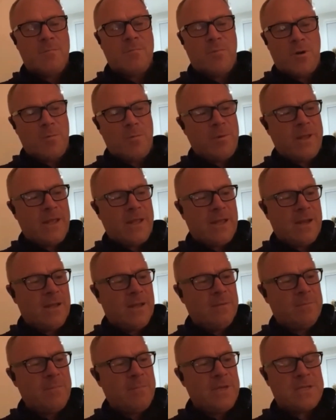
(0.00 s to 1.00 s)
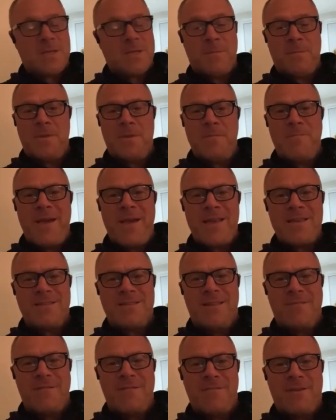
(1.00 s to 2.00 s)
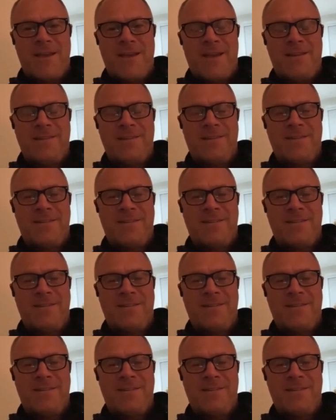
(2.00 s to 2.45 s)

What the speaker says: probably going to be some of the best they've ever had.